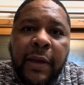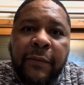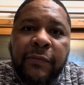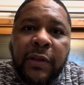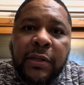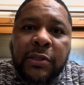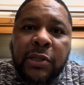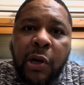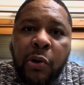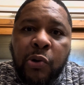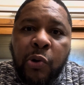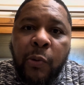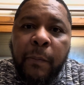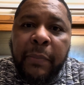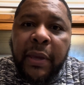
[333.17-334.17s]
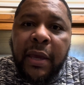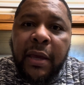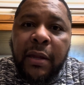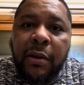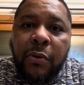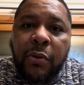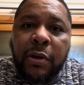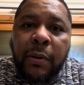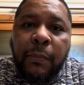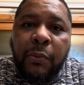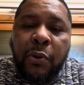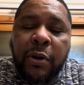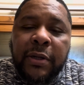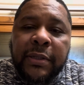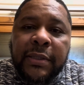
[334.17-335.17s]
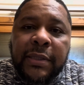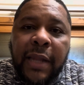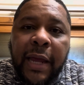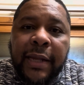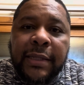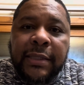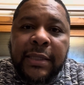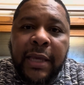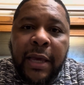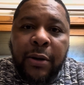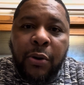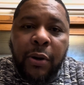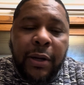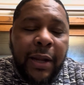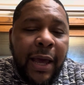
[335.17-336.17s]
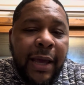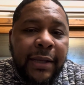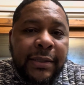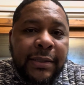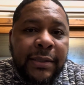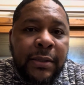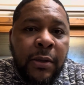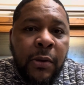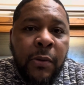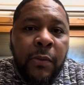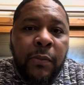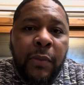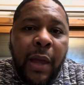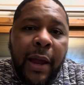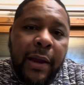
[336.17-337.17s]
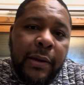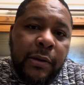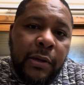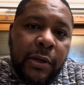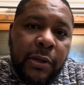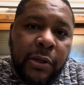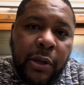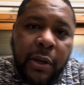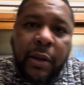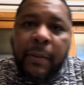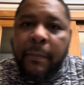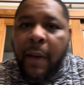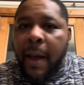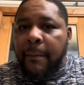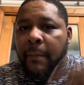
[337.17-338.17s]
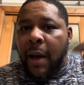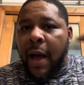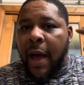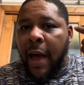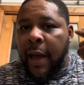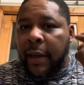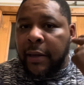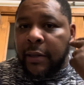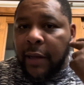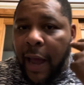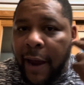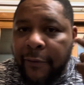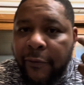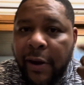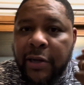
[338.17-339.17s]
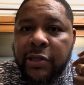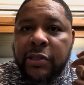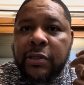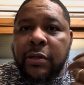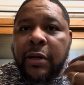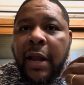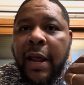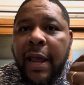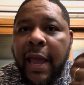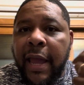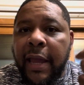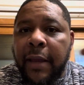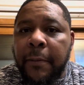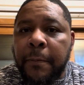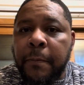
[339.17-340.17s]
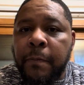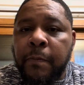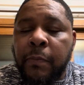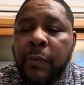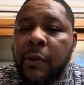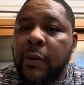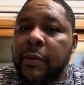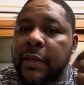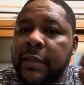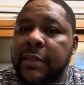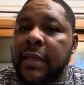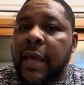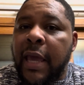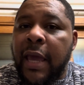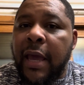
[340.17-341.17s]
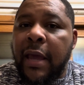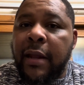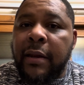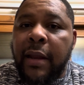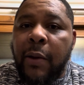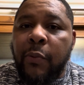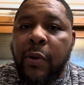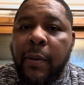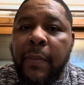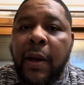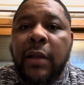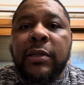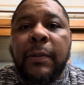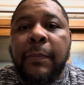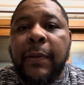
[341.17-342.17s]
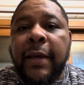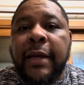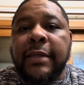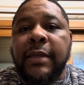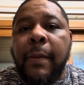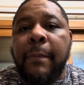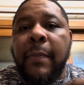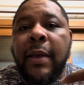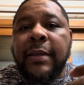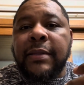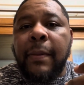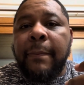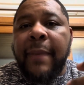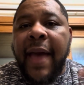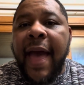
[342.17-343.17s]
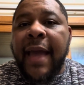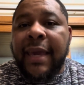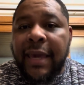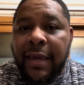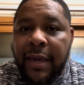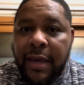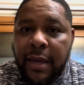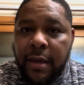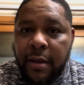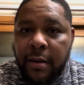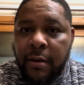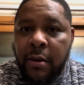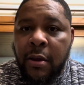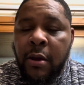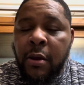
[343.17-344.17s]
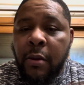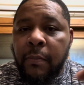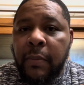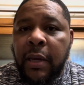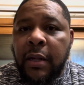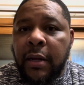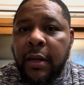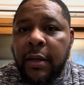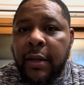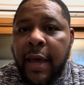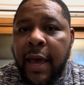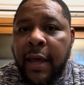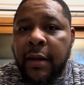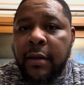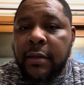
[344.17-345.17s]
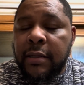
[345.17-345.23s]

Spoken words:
the total bid on a board is like 10 or less, in my mind, I register that, hey, this hand that we're about to play is a bagging hand, meaning that